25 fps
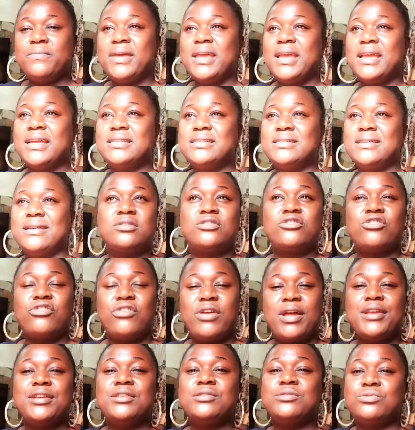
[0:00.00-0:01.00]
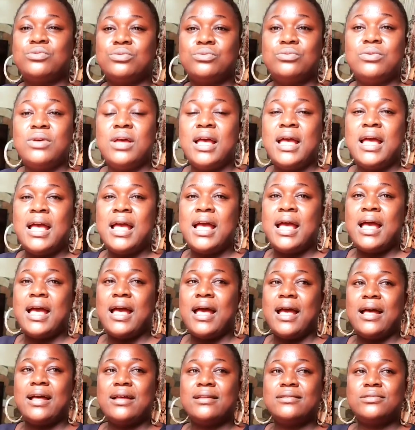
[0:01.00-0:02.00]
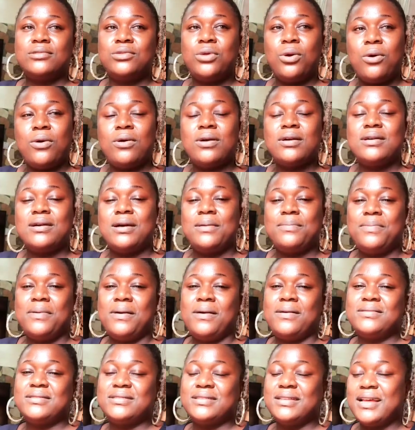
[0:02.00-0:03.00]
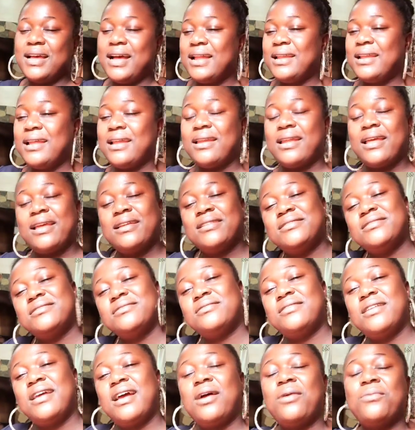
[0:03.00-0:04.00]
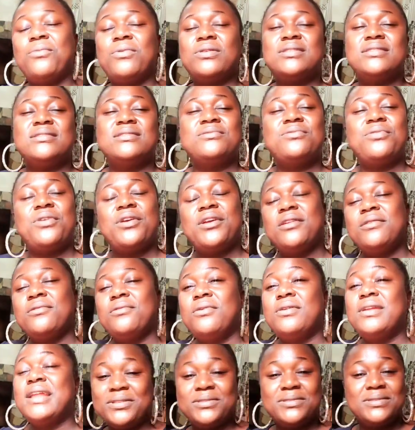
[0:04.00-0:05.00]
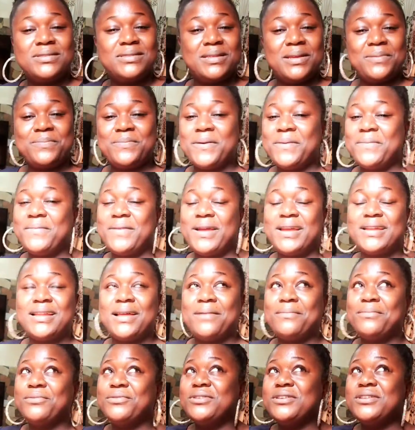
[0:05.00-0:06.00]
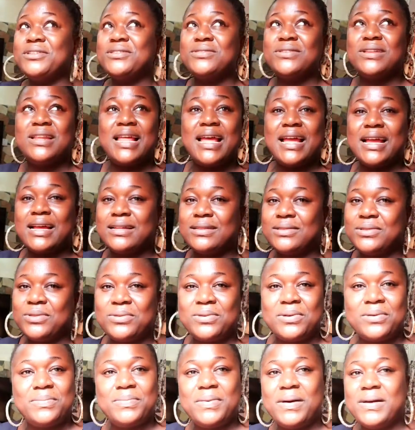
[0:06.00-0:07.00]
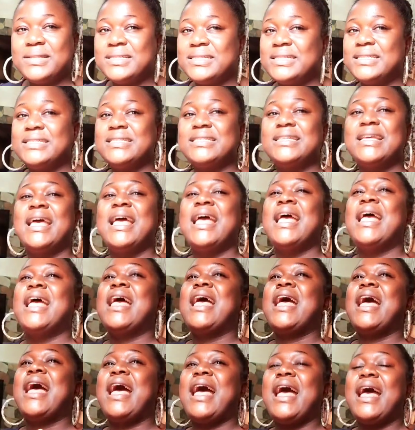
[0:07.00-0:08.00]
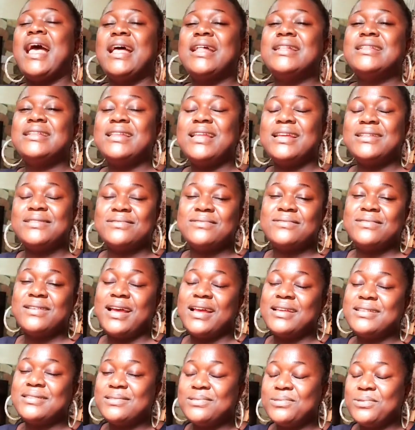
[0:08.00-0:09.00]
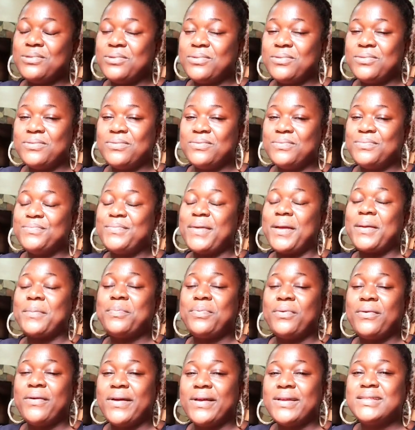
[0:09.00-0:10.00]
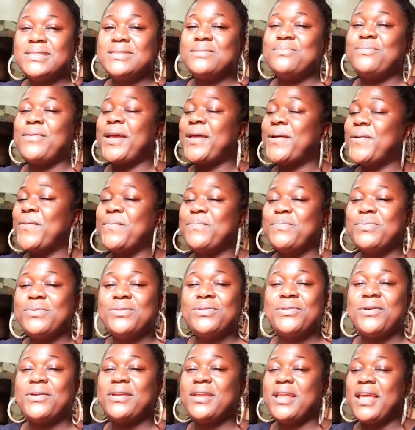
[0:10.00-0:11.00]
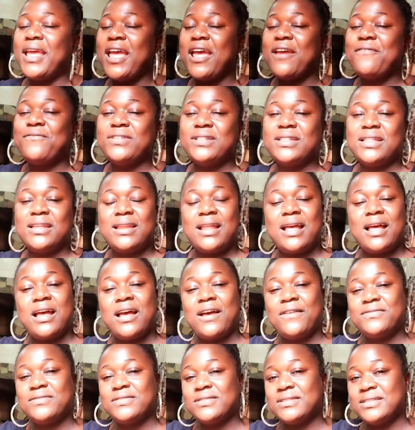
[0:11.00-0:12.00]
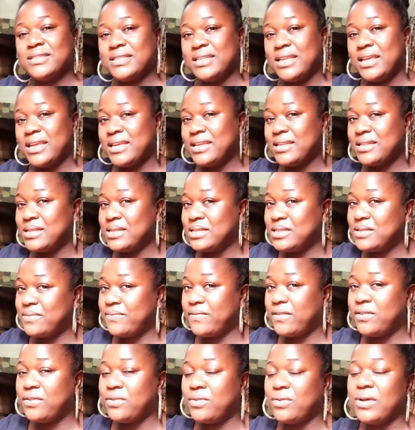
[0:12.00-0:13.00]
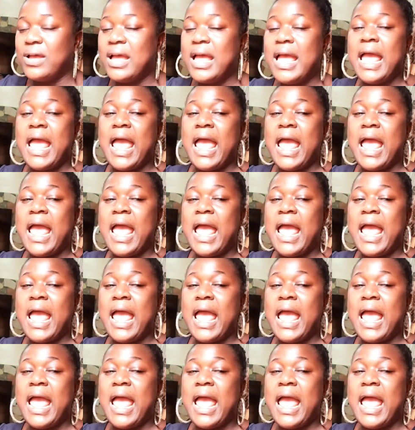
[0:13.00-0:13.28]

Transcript: made trying to talk about Ghana, Nigeria, what is going on. I'm going to say my mind, I'm going to like talk about it and let you guys know my point, my opinion, everything I have to say in this video.